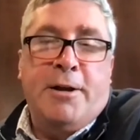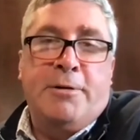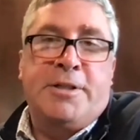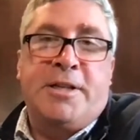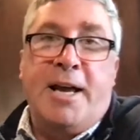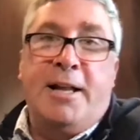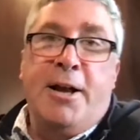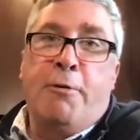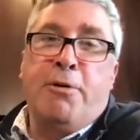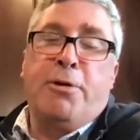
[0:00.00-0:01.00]
slightly
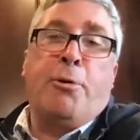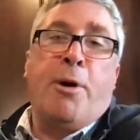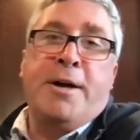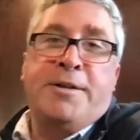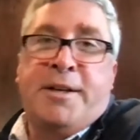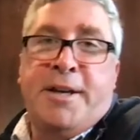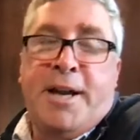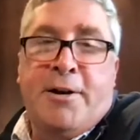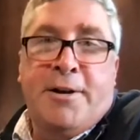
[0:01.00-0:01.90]
over the horizon here.